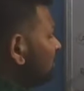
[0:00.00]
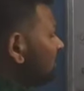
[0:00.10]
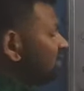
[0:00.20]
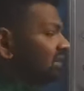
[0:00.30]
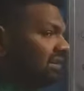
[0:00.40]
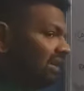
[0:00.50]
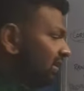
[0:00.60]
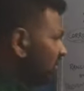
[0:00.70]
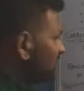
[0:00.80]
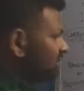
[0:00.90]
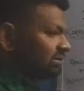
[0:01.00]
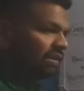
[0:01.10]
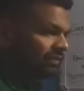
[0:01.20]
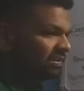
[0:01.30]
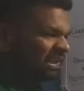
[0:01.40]
iron,
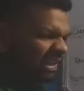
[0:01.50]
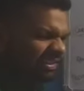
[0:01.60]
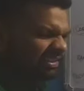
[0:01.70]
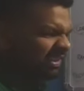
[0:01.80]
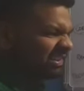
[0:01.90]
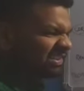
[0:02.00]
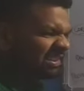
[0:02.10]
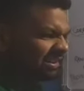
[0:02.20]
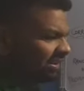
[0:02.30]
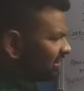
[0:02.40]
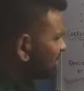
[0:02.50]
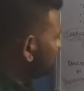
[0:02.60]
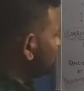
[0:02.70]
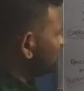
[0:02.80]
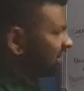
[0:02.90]
you have seen iron nails getting
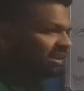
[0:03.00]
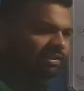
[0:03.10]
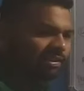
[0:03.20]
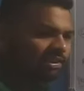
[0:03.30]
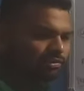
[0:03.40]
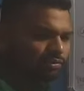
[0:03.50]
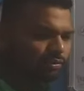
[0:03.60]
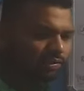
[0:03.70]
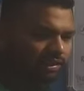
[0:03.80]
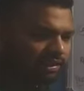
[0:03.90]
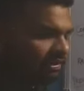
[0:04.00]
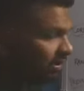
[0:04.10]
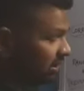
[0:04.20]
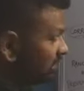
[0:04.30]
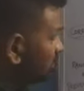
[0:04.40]
rusted here and there, thrown
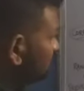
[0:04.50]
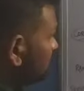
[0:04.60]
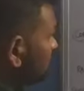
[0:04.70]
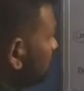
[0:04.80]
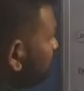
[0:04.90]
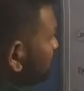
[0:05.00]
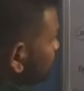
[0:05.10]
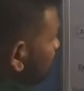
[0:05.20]
here and there, isn't it?